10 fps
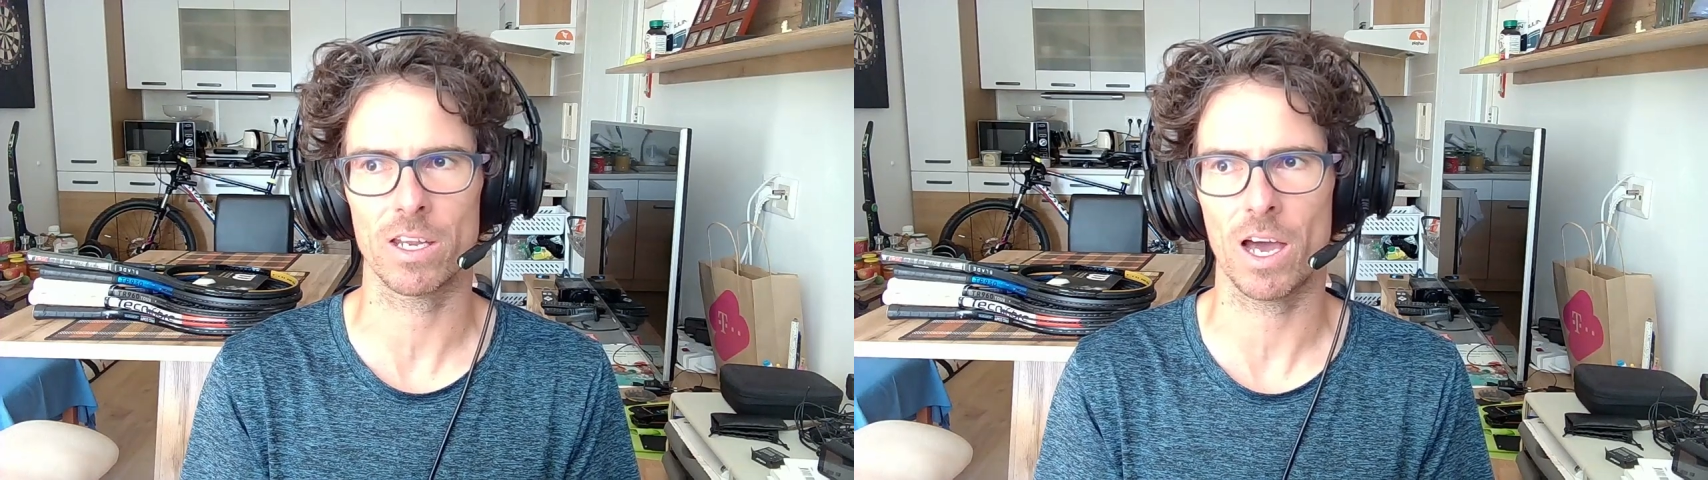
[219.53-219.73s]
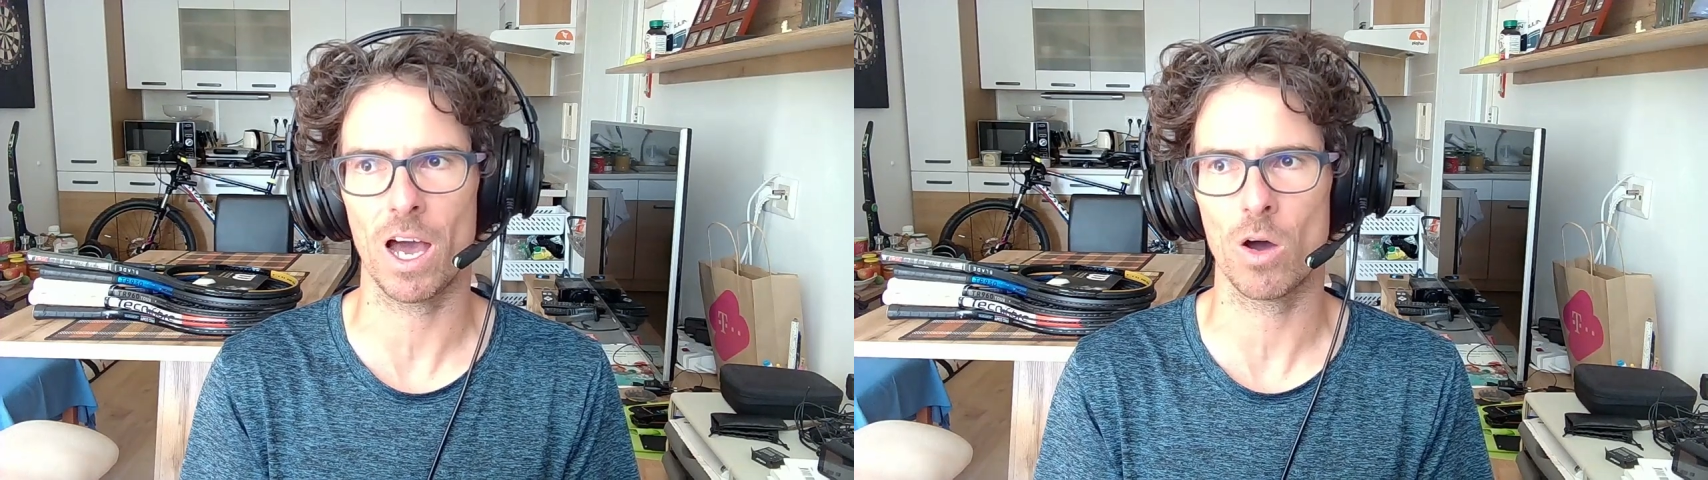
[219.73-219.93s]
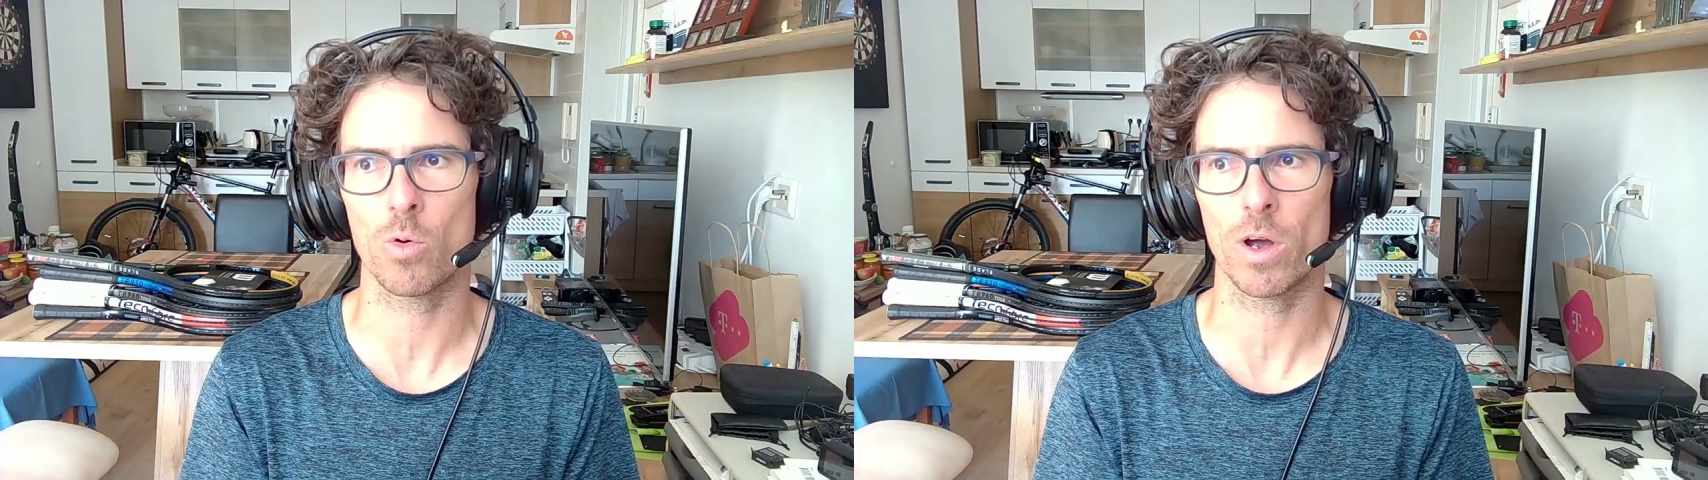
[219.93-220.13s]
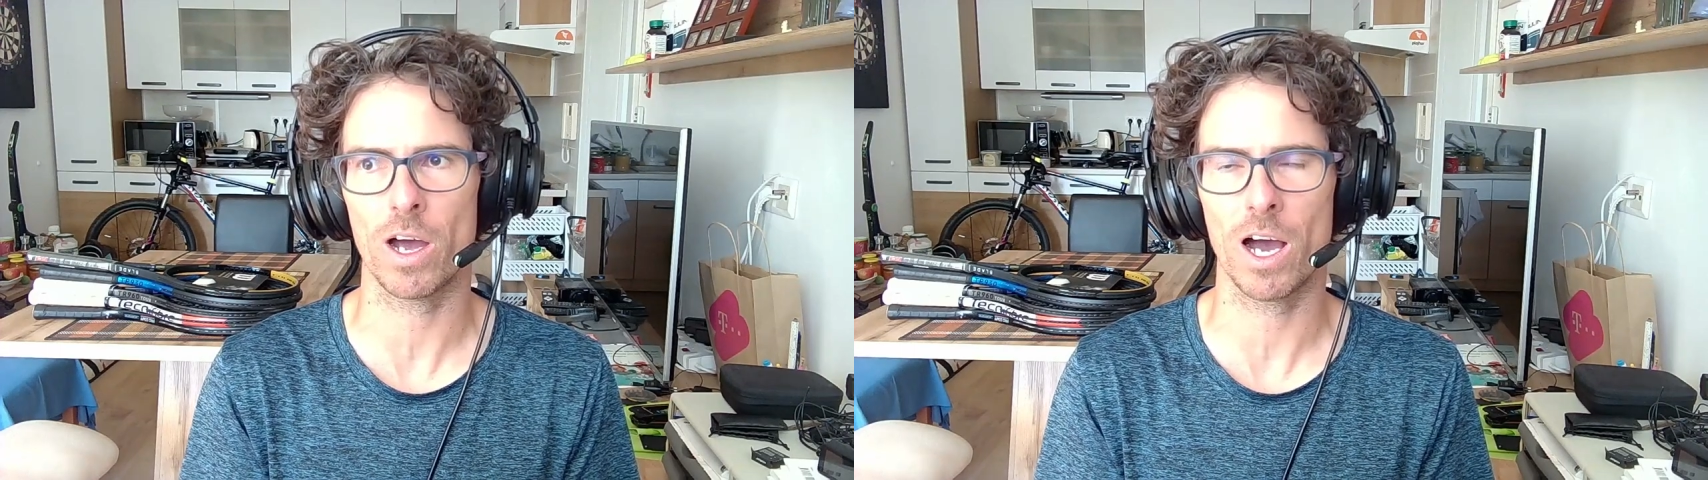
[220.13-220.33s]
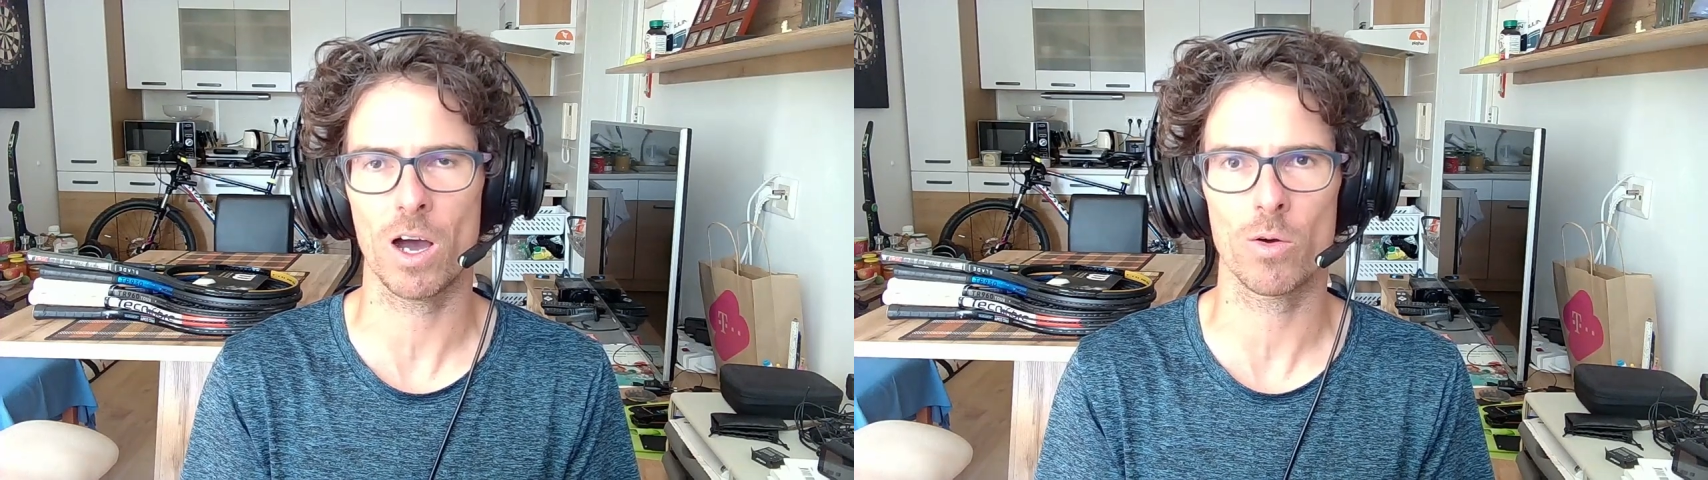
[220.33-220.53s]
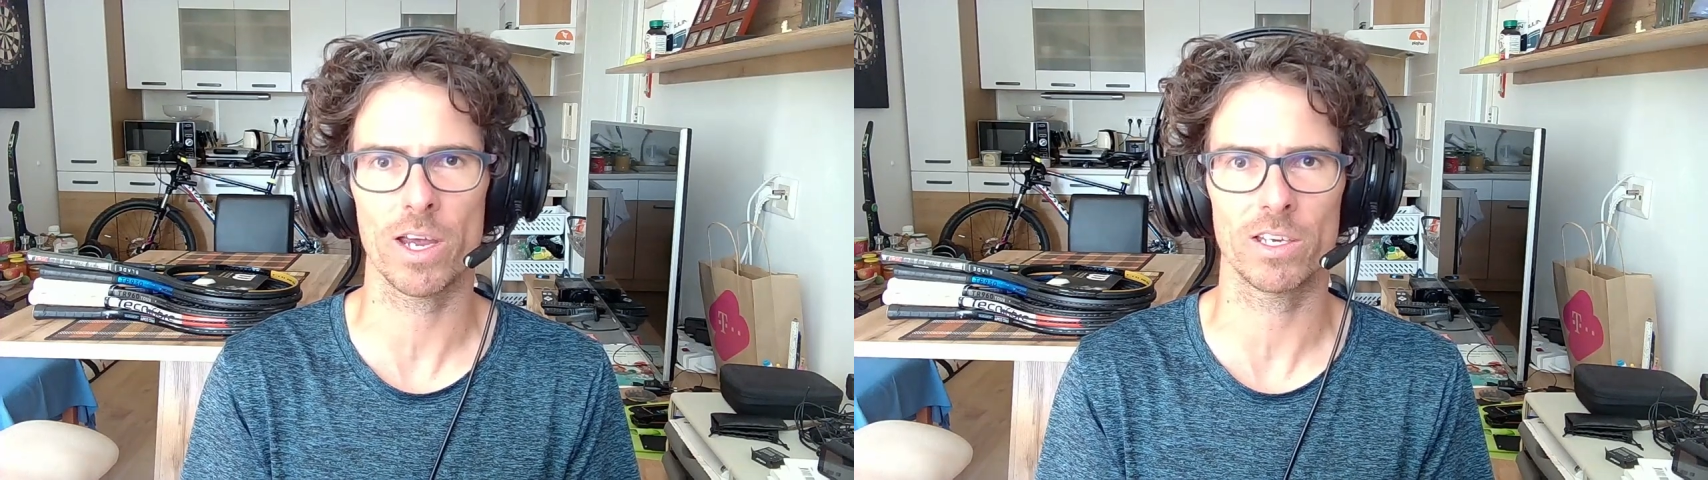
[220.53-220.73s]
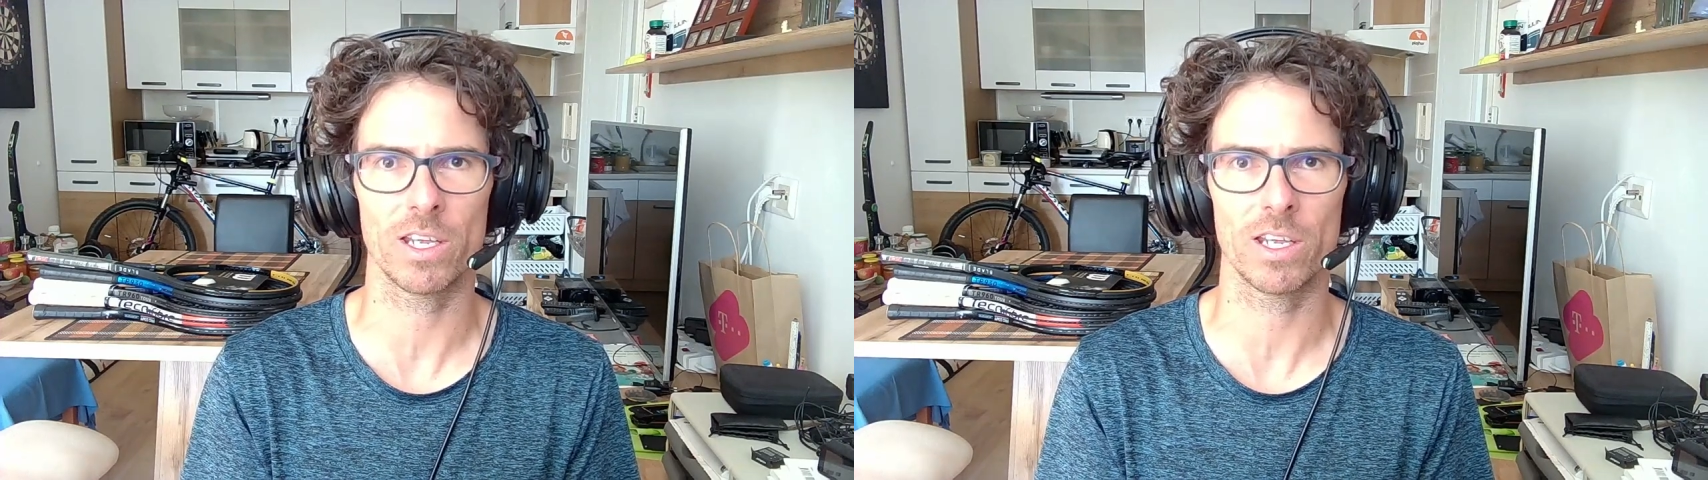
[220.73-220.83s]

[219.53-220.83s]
how it